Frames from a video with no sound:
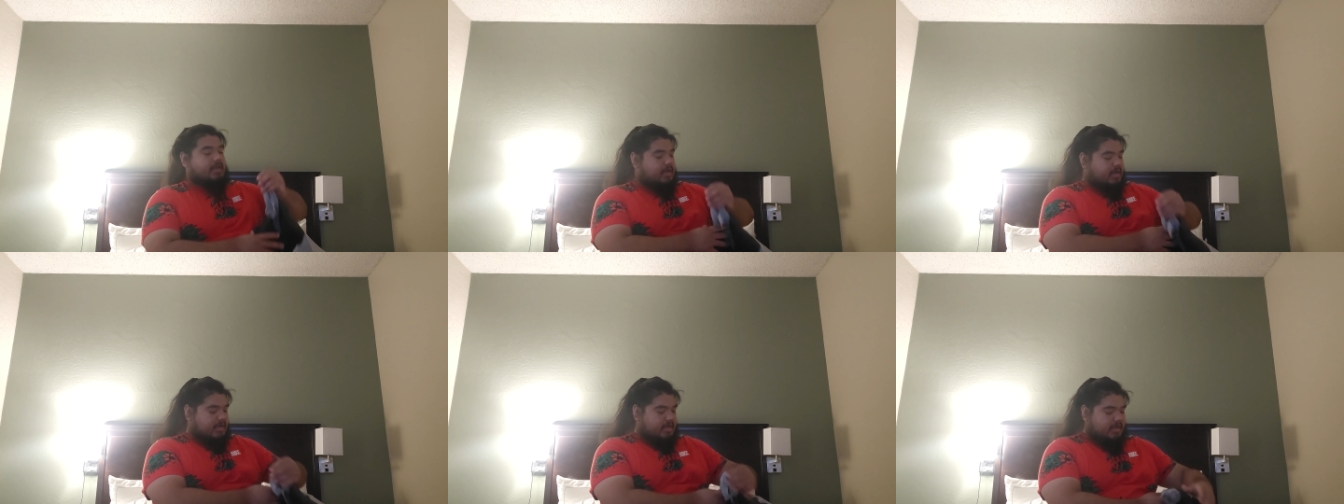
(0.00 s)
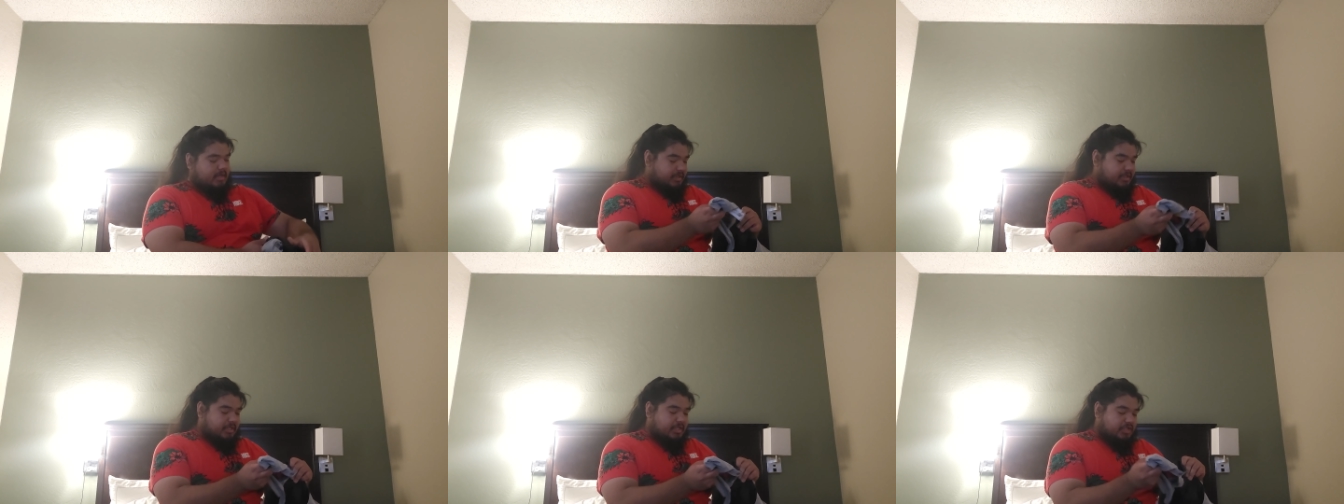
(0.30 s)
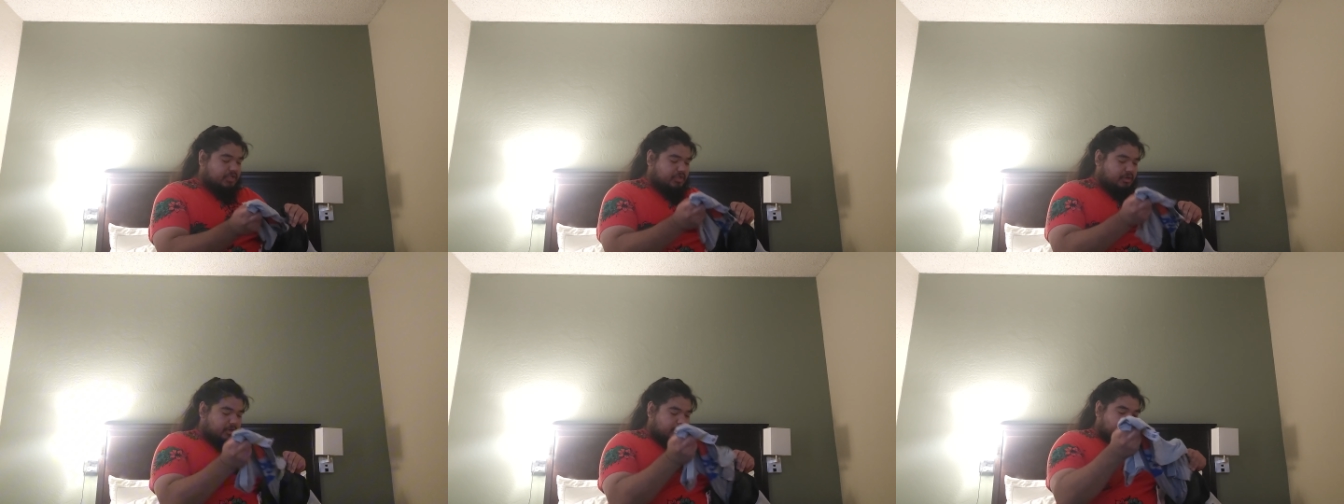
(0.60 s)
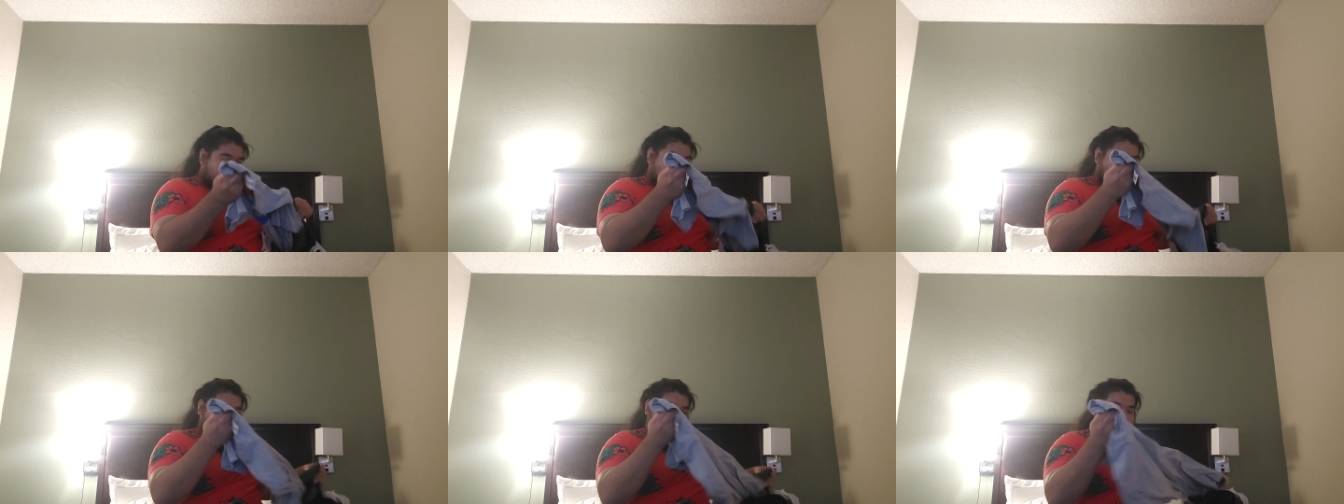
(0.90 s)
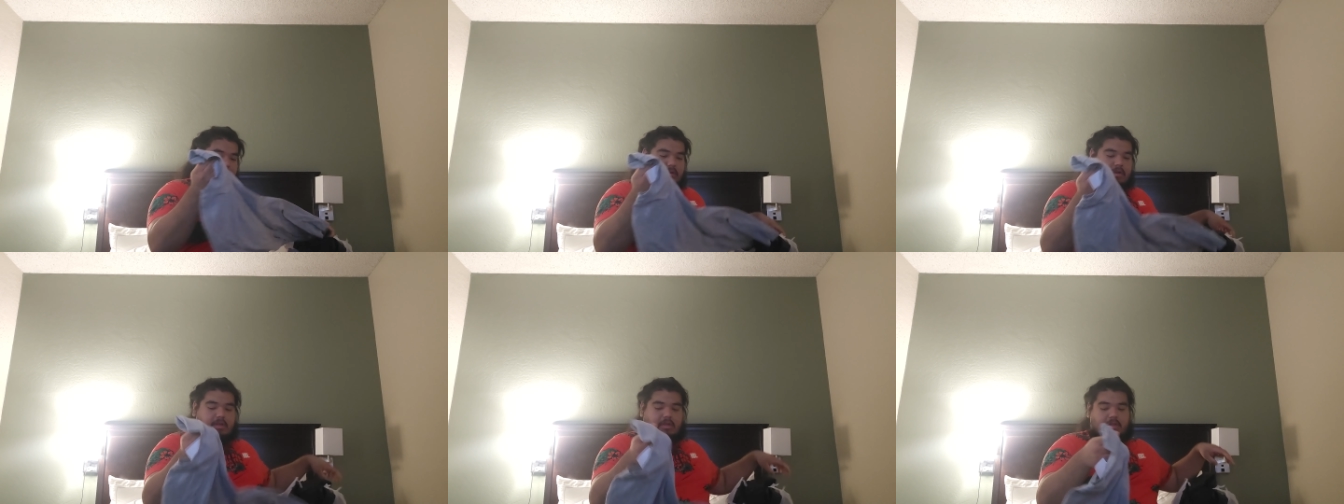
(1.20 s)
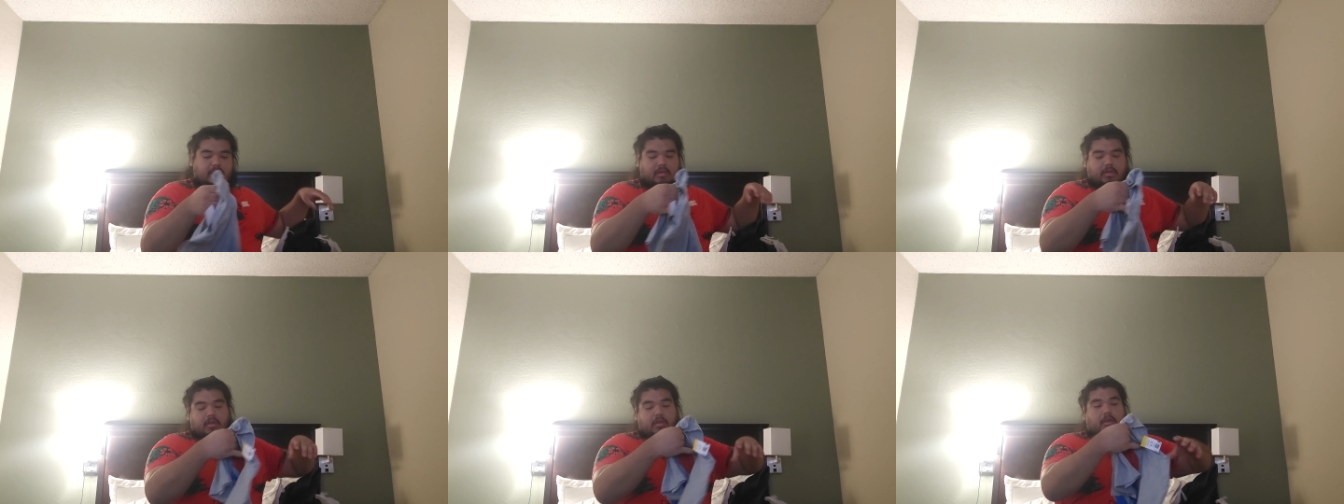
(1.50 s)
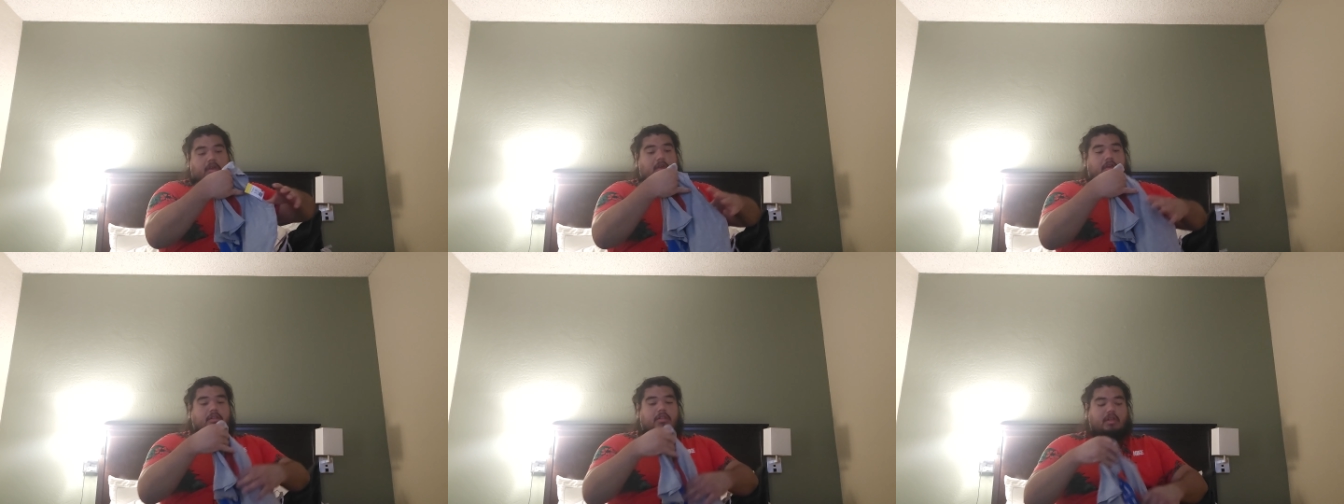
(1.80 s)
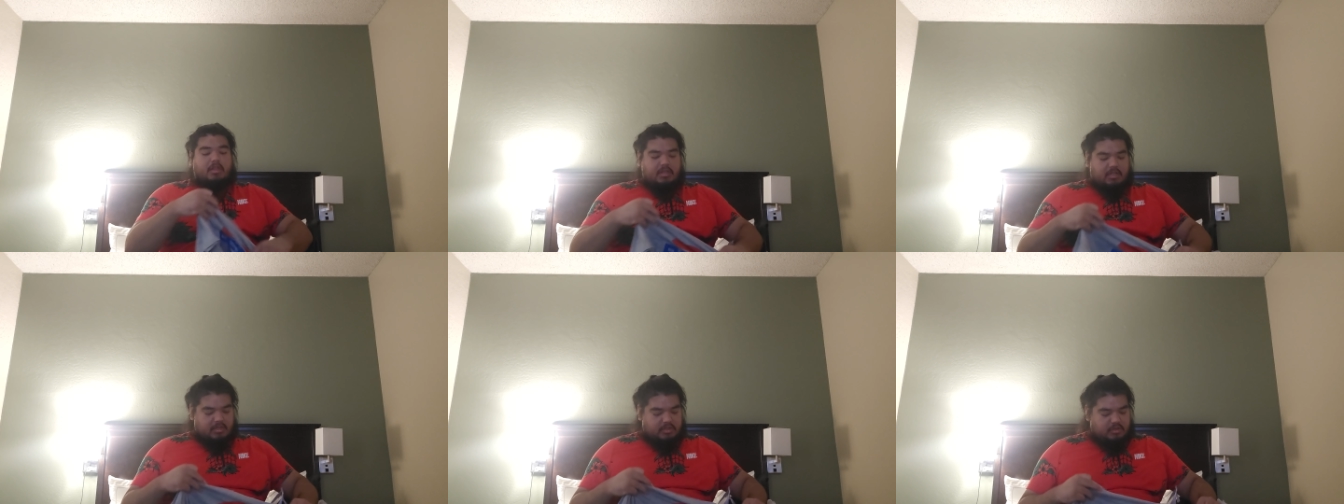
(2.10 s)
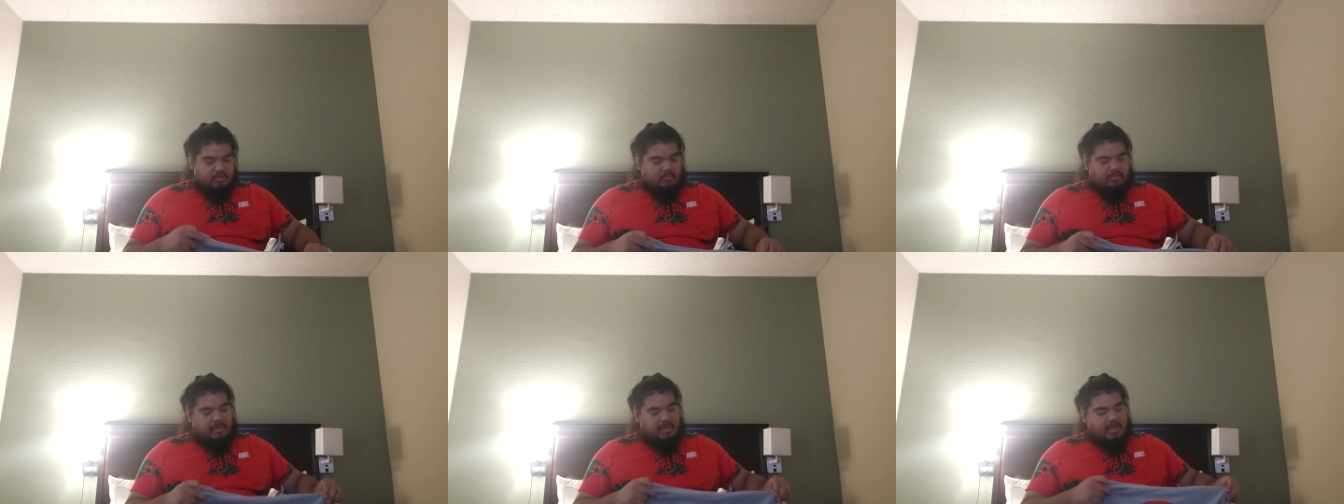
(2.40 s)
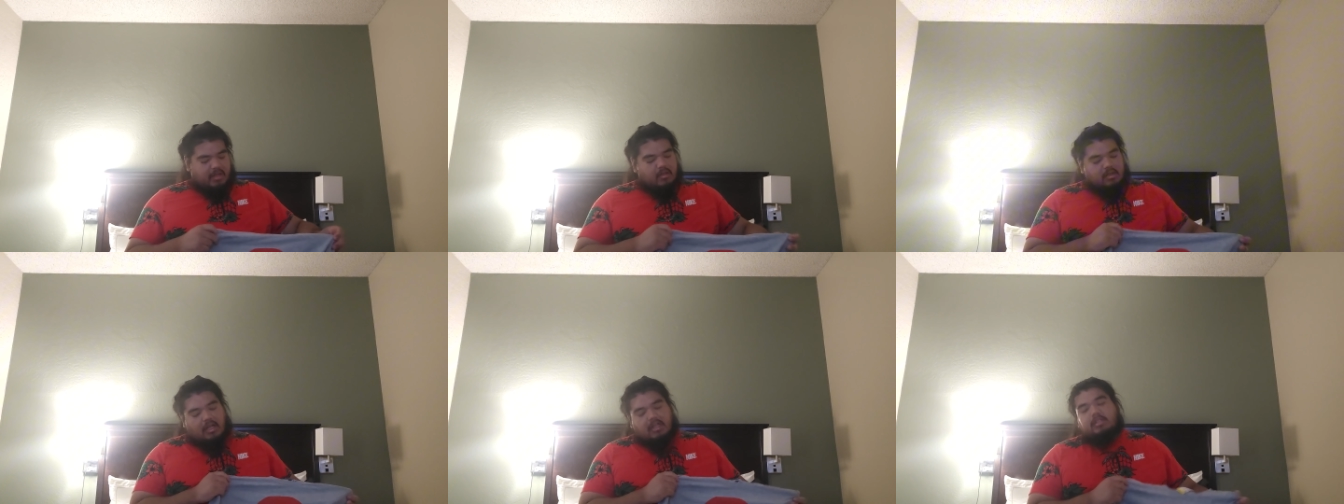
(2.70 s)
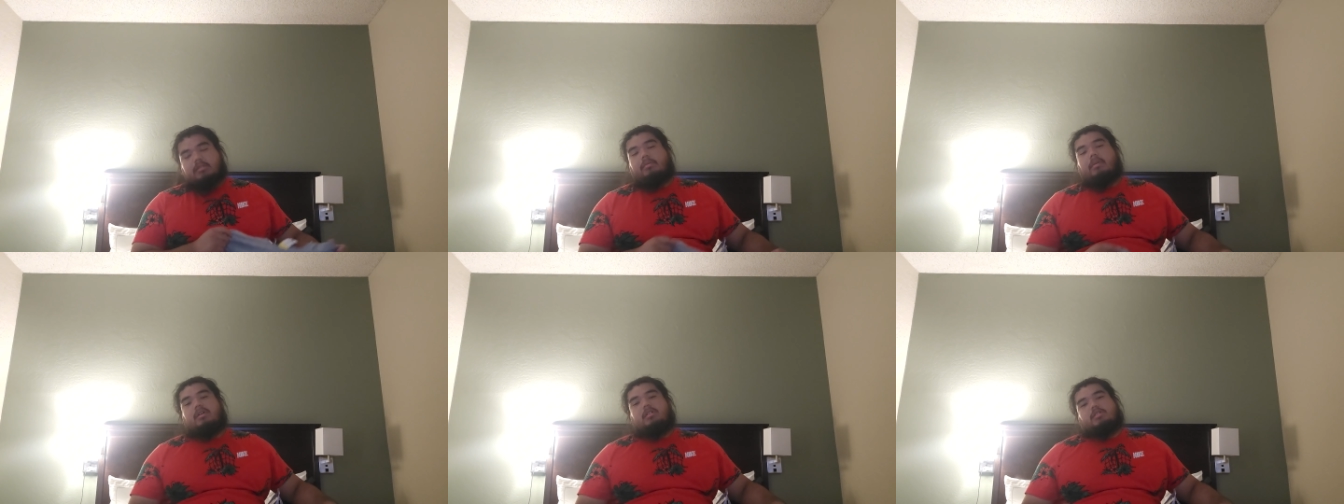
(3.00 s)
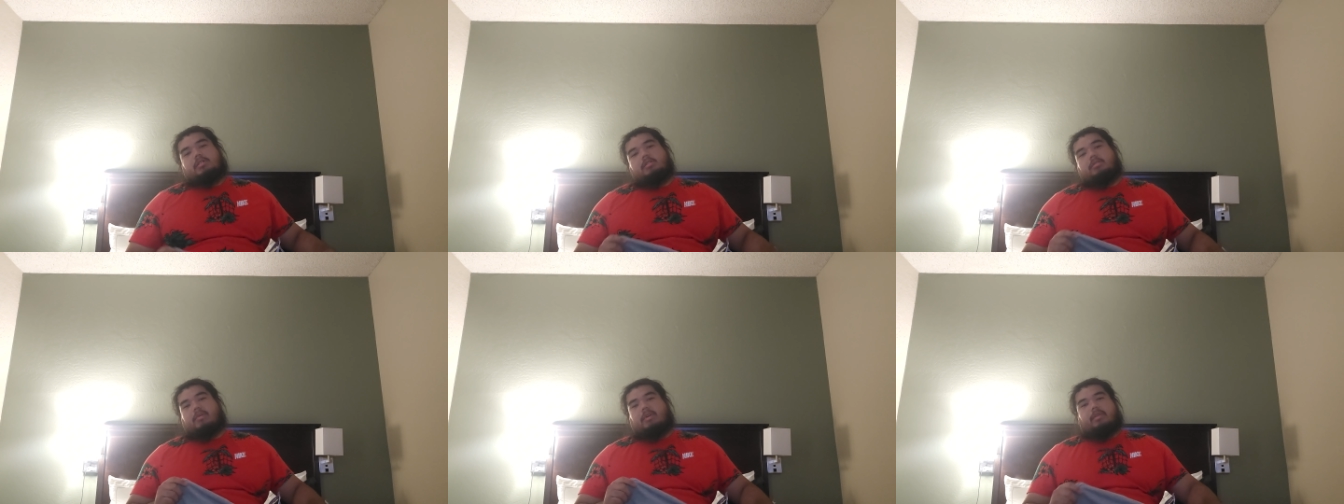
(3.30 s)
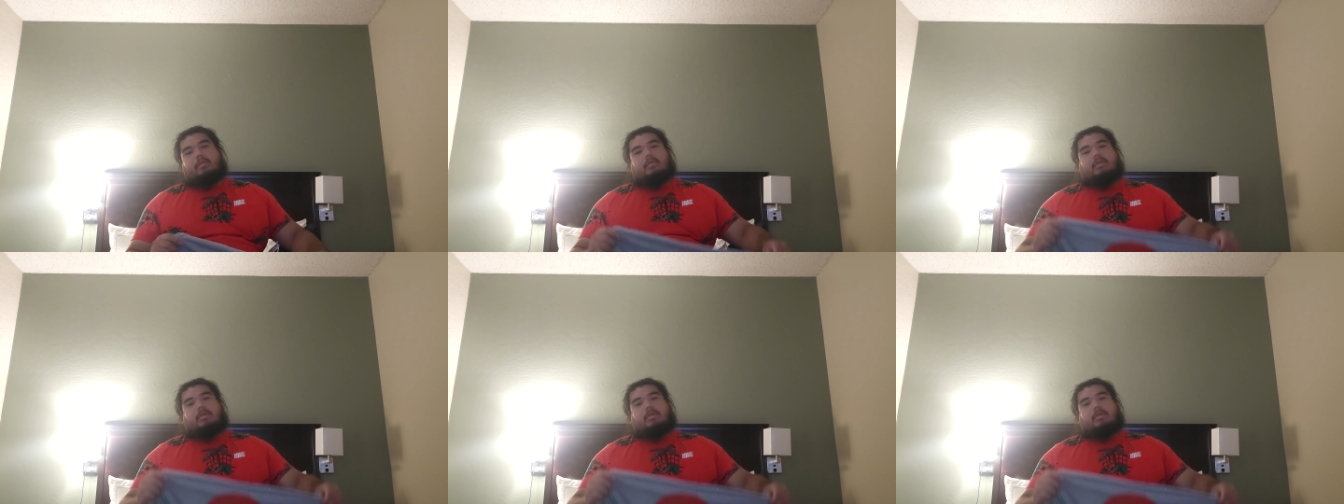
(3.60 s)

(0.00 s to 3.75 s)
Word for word: got, t-shirt, right? Nothing too bad, not sponsored by the